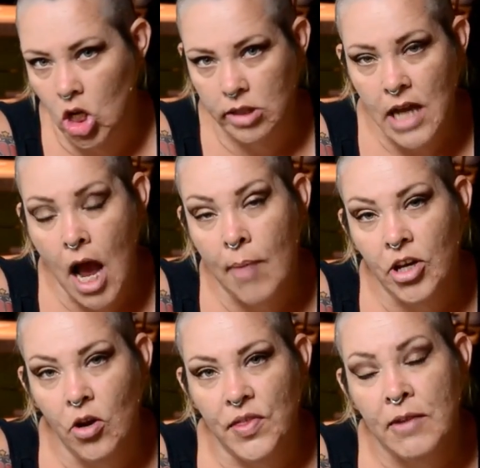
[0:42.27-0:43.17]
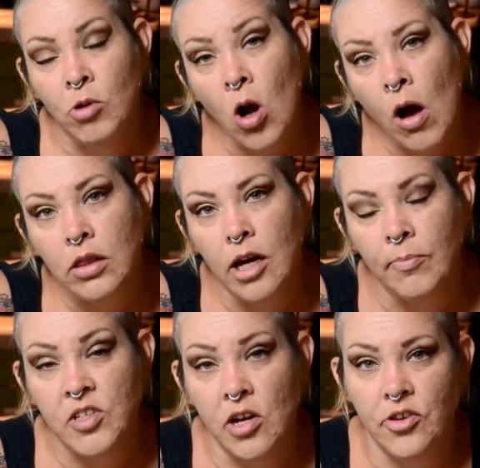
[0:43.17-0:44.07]
long time ago, they were all
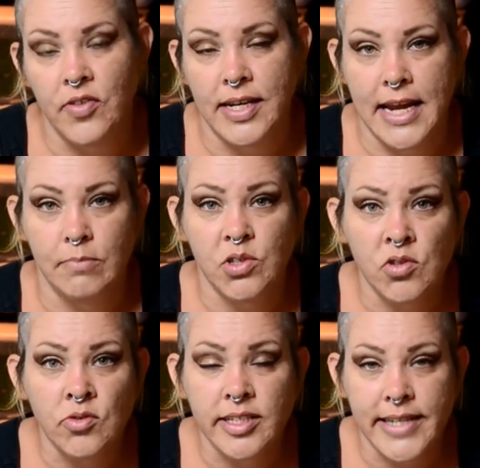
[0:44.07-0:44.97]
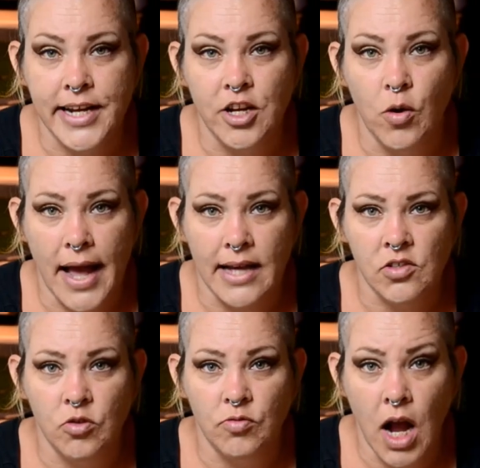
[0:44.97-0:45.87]
lumped under the name Sundadanio
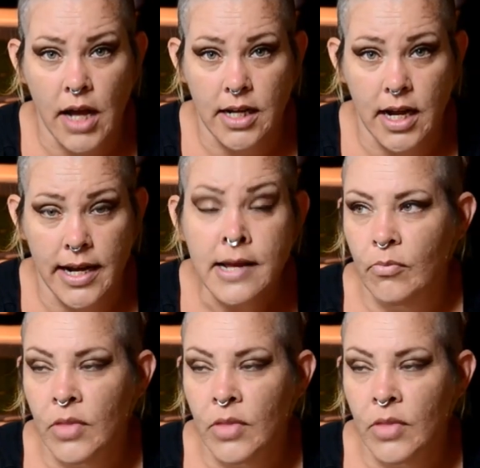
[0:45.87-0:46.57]
axelrodi.